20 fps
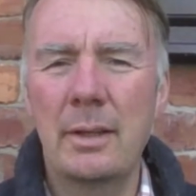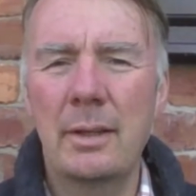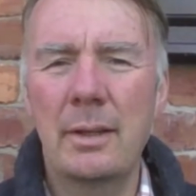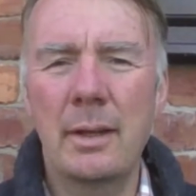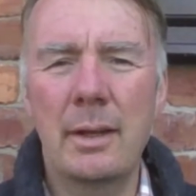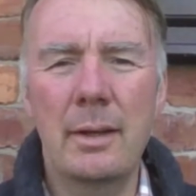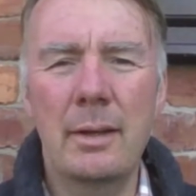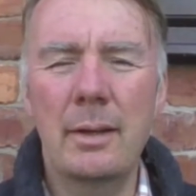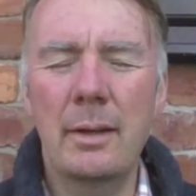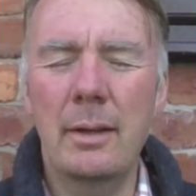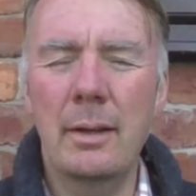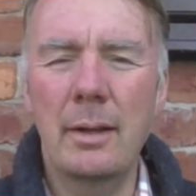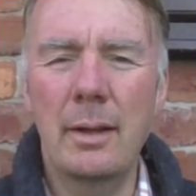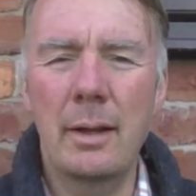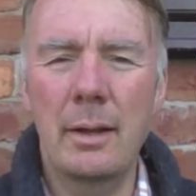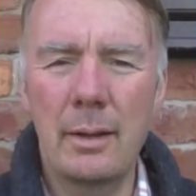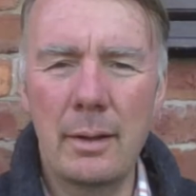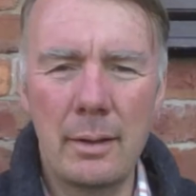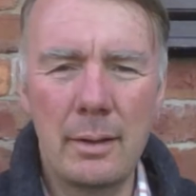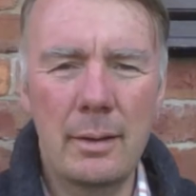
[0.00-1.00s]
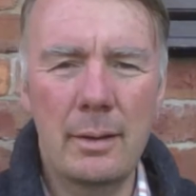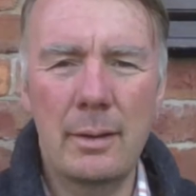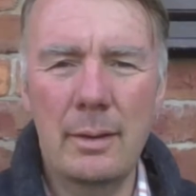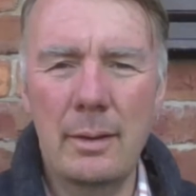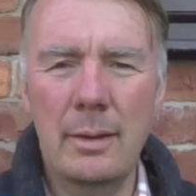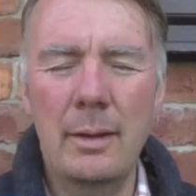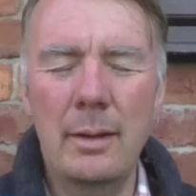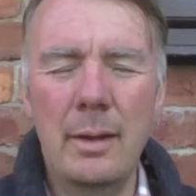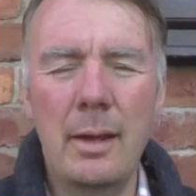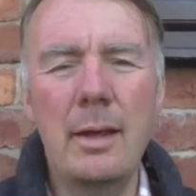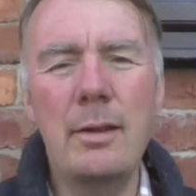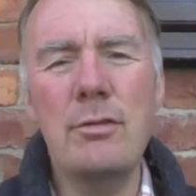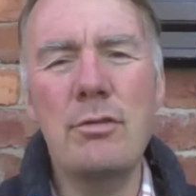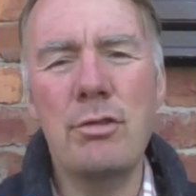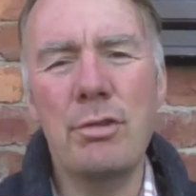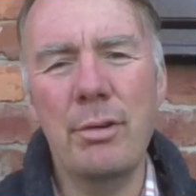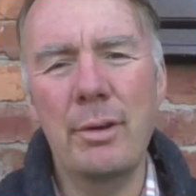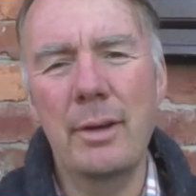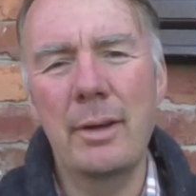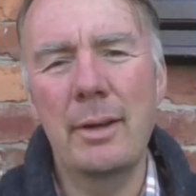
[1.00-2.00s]
Now, the
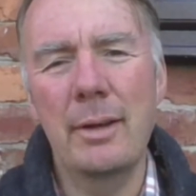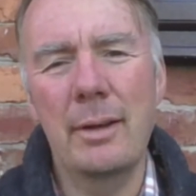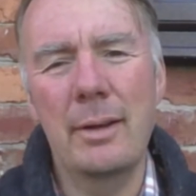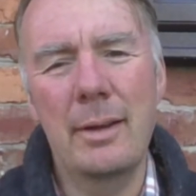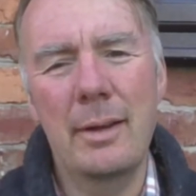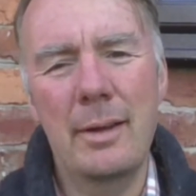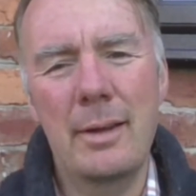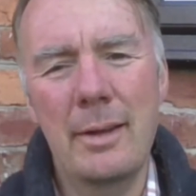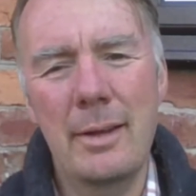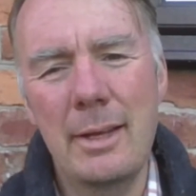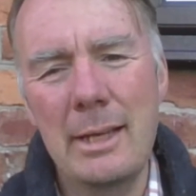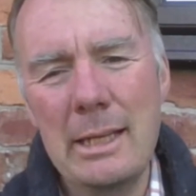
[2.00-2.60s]
intrigue and the